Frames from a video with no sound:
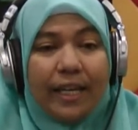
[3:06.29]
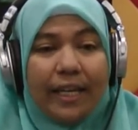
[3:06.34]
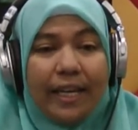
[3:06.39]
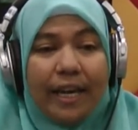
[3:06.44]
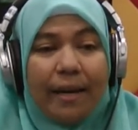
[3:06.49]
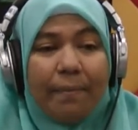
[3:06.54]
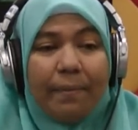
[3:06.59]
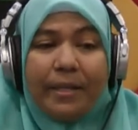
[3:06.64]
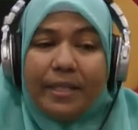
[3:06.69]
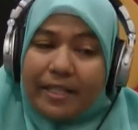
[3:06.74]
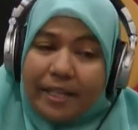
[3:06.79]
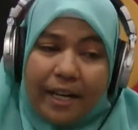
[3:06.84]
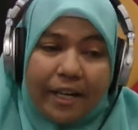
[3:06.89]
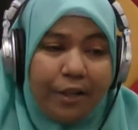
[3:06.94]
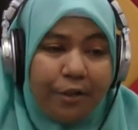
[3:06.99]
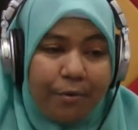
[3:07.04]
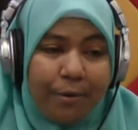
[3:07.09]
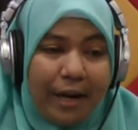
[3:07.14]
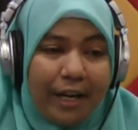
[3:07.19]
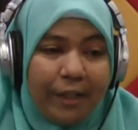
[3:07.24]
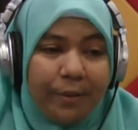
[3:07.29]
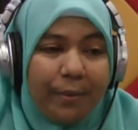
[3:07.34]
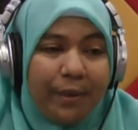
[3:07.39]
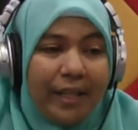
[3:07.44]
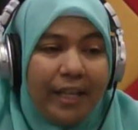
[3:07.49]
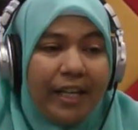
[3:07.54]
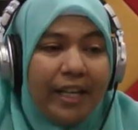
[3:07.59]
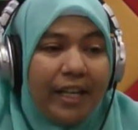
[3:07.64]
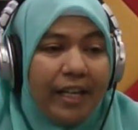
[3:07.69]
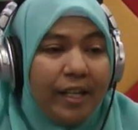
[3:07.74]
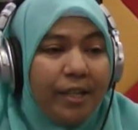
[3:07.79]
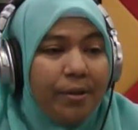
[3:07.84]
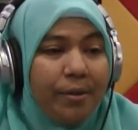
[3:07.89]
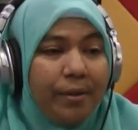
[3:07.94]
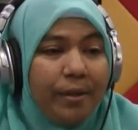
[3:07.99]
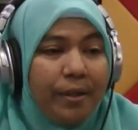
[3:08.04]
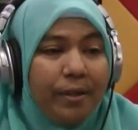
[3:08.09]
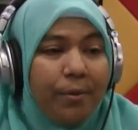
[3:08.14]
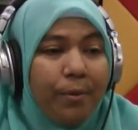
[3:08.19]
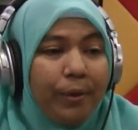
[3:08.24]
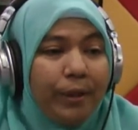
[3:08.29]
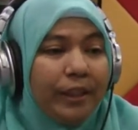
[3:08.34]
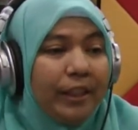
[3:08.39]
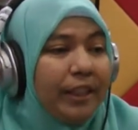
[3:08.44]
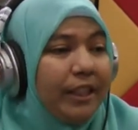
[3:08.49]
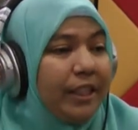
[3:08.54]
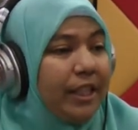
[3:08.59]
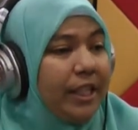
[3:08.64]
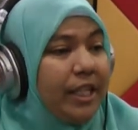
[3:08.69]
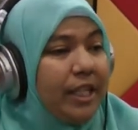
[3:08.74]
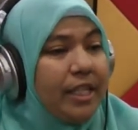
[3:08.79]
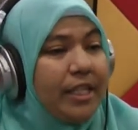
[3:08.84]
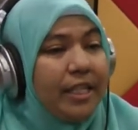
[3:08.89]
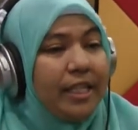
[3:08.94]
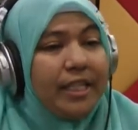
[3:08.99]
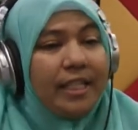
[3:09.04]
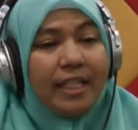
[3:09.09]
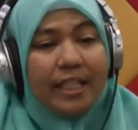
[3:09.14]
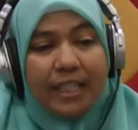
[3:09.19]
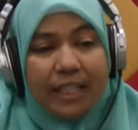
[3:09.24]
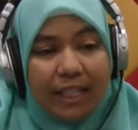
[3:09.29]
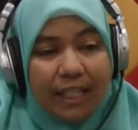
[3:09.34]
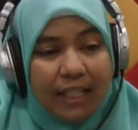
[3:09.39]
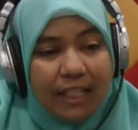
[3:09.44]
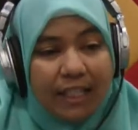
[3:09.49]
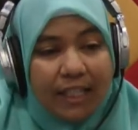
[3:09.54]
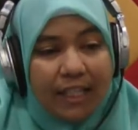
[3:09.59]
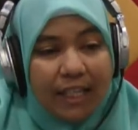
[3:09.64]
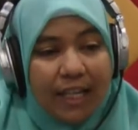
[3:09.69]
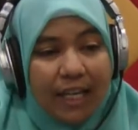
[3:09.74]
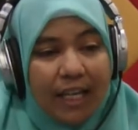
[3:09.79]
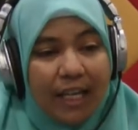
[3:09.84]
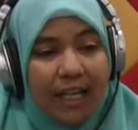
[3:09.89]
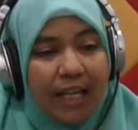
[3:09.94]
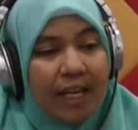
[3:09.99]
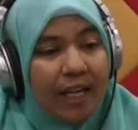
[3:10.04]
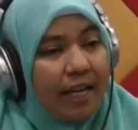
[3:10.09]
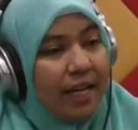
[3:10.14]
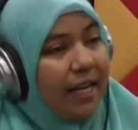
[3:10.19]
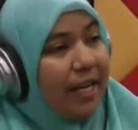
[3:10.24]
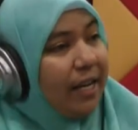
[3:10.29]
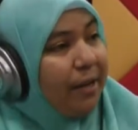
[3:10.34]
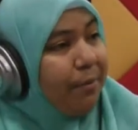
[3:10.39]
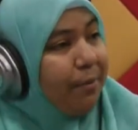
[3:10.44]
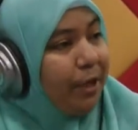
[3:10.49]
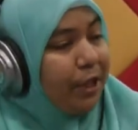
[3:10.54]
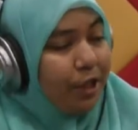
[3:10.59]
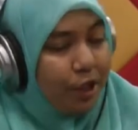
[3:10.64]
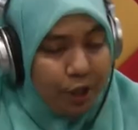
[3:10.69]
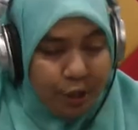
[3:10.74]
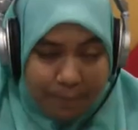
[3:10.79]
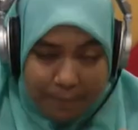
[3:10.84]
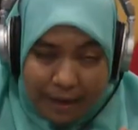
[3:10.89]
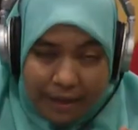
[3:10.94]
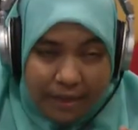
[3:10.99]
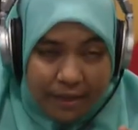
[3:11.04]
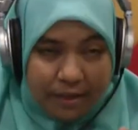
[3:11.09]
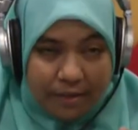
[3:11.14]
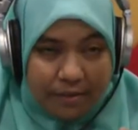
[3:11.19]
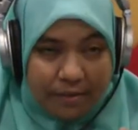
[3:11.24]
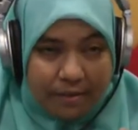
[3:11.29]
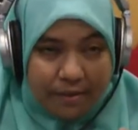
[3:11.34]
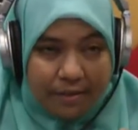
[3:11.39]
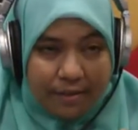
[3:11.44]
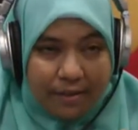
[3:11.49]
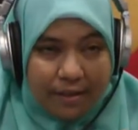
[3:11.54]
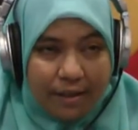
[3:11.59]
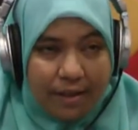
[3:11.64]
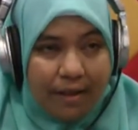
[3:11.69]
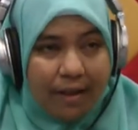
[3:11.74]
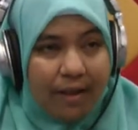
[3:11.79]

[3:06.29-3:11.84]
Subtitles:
can be sidetracked when they get into the courses such as statistics, research methods,